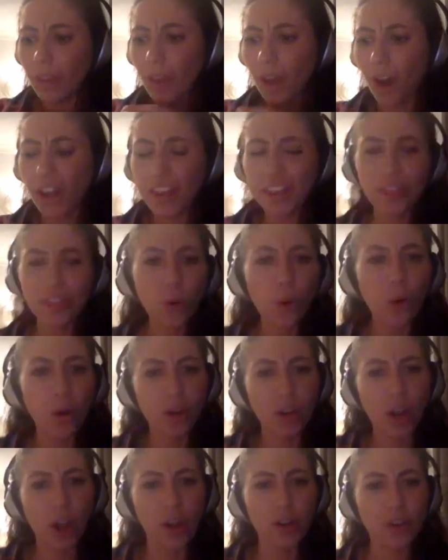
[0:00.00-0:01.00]
I thought
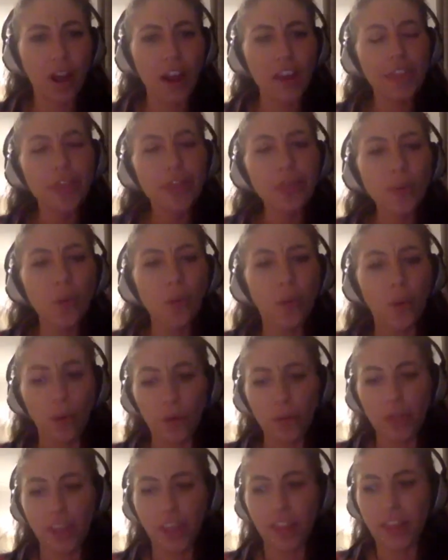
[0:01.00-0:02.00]

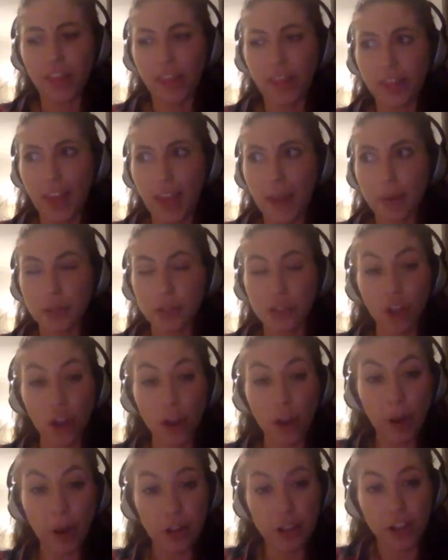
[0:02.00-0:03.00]
that there was
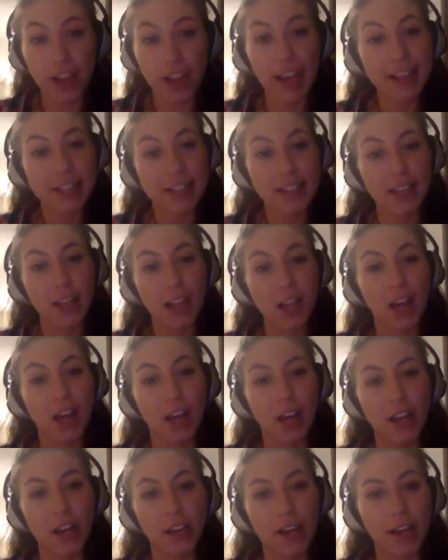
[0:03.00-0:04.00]
so much I had to
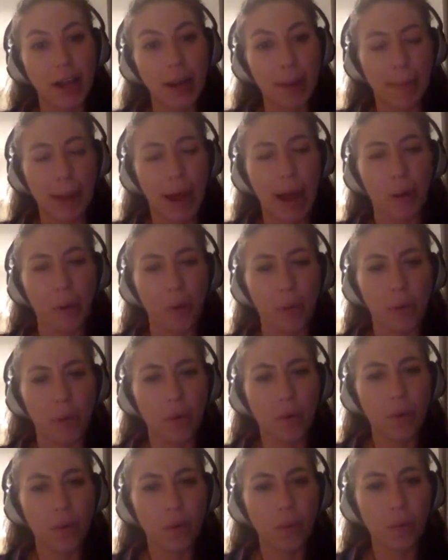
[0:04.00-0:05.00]
learn about
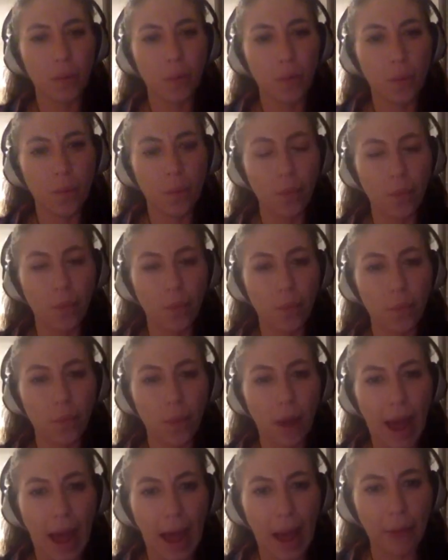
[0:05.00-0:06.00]

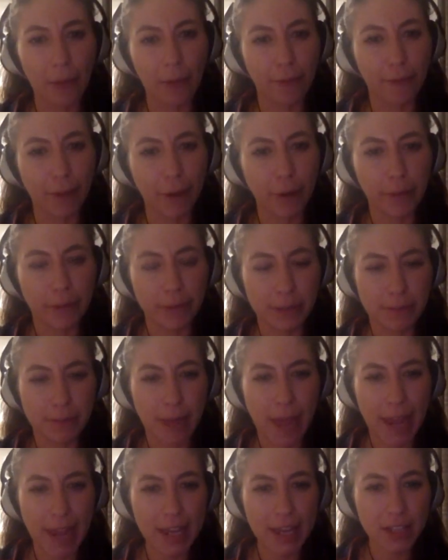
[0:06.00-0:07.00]
how a film is
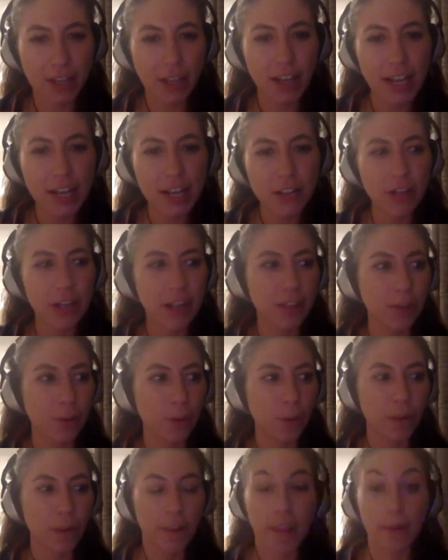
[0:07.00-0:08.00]
made. I literally
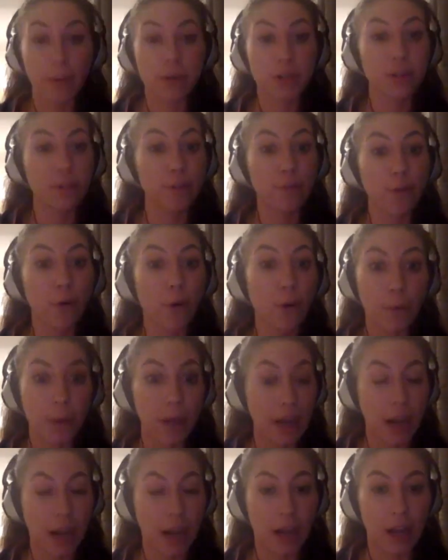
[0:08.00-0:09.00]
thought that there was a
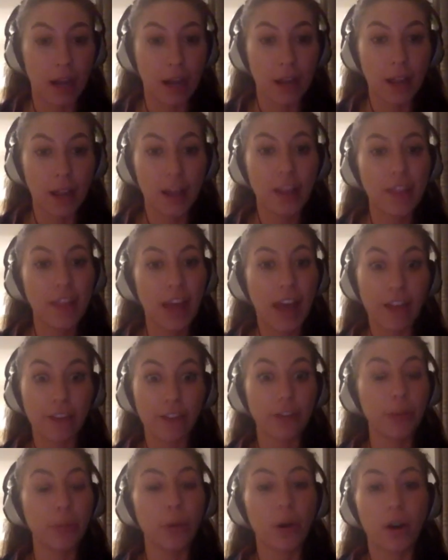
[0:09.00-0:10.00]
formula that
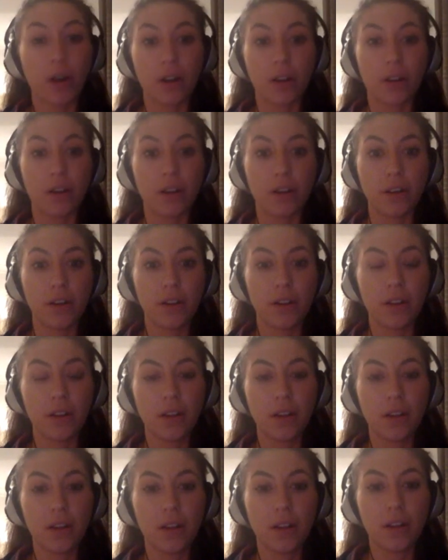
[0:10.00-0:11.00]
everyone
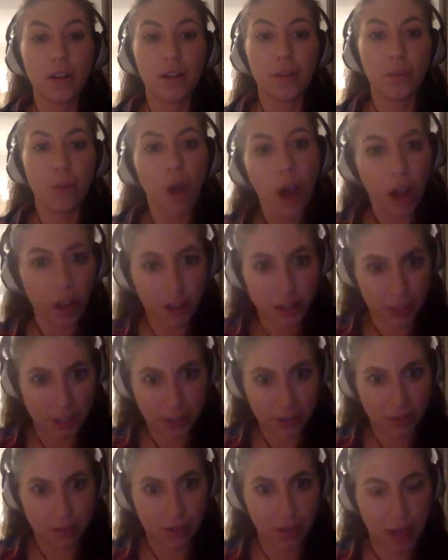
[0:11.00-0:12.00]

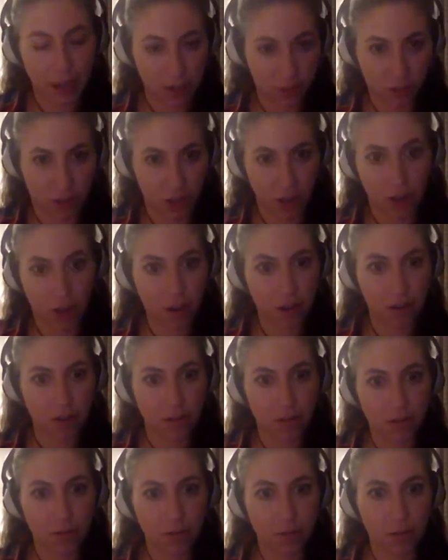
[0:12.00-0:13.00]
works
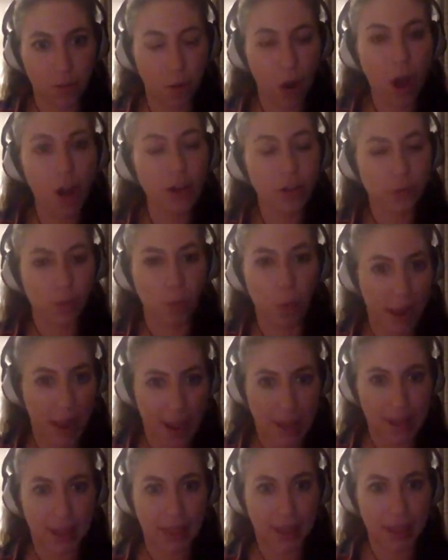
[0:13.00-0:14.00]

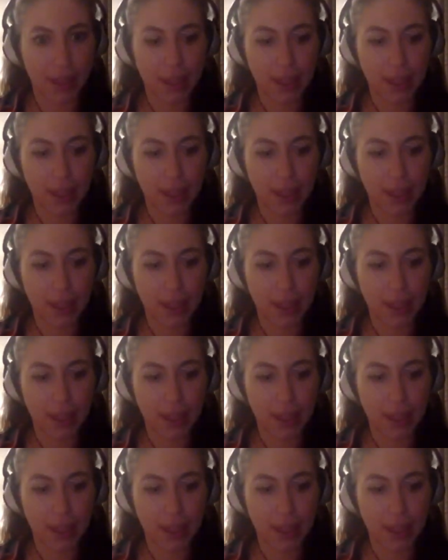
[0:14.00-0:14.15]
with